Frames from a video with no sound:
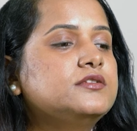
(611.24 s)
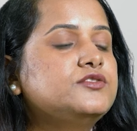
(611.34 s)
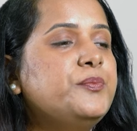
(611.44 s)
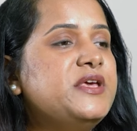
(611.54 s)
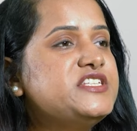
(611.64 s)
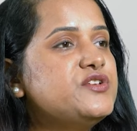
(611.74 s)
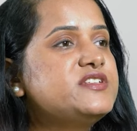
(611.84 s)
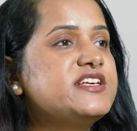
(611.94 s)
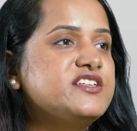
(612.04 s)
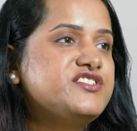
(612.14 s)
So
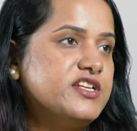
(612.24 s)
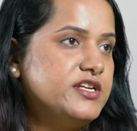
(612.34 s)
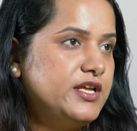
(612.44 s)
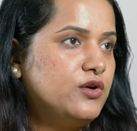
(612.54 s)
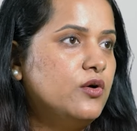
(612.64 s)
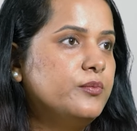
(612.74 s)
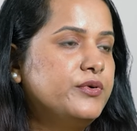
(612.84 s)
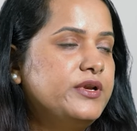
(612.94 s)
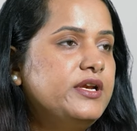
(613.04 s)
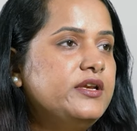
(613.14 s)
PCOS has a genetic
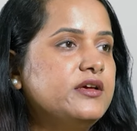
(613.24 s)
component.